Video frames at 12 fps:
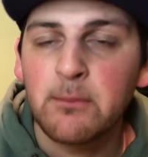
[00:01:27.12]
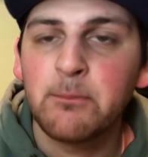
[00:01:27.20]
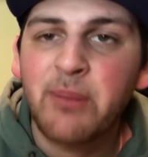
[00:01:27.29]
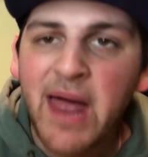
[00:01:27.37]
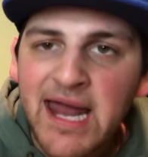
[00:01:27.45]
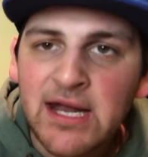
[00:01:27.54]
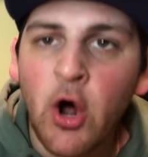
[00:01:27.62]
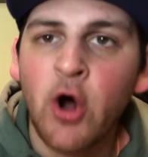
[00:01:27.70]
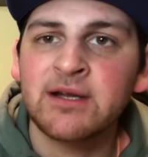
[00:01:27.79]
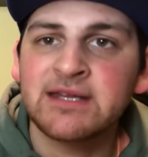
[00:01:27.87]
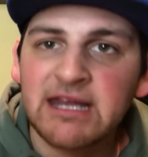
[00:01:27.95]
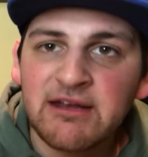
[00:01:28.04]
Ben
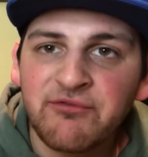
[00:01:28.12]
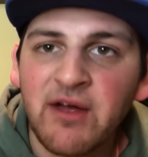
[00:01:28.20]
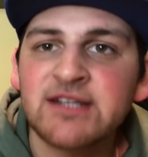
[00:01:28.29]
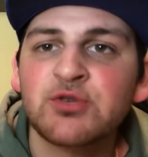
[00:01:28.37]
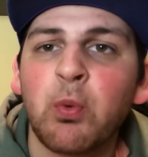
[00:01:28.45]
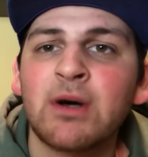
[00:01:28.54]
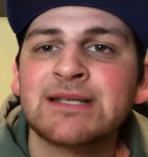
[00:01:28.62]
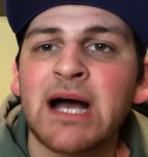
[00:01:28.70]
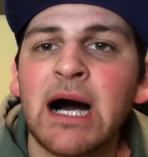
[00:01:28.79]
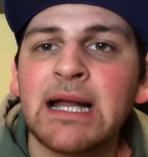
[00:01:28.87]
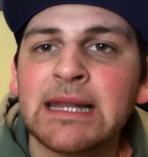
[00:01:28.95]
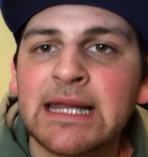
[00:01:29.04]
on defense was
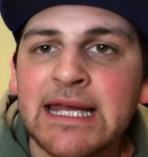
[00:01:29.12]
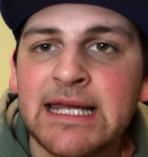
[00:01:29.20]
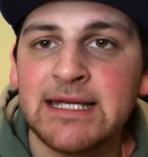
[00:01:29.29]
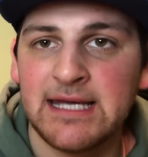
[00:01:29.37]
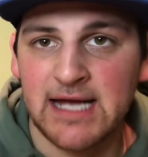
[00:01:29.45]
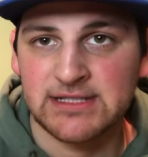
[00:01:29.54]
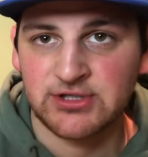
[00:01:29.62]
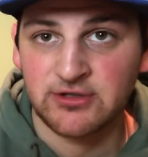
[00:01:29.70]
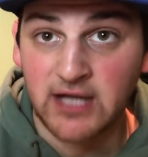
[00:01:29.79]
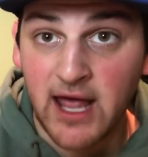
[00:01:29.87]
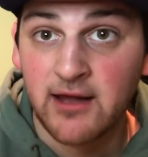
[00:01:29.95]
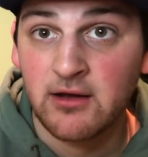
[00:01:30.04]
elite
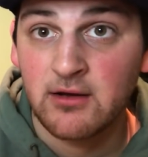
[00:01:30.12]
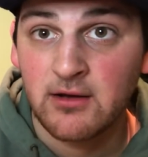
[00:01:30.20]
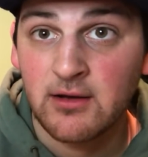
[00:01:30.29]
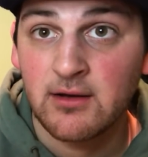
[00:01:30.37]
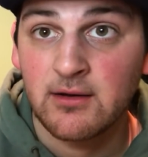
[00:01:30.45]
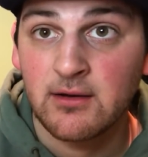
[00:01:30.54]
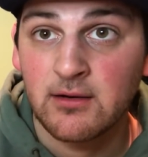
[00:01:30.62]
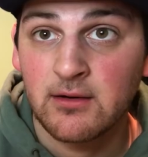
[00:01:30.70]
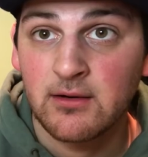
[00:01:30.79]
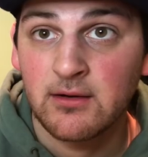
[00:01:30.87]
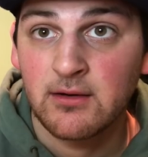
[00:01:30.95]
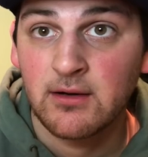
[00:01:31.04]
yesterday.
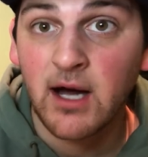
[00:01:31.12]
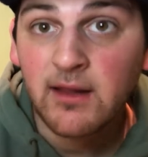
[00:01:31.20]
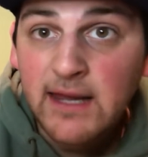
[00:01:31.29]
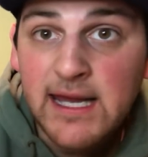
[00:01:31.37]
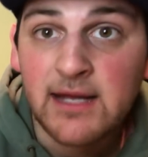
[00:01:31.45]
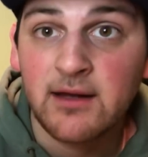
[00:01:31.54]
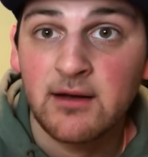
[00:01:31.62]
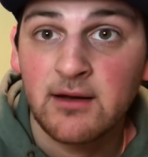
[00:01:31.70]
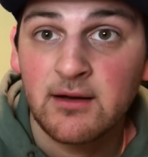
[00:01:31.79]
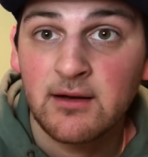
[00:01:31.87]
Elite.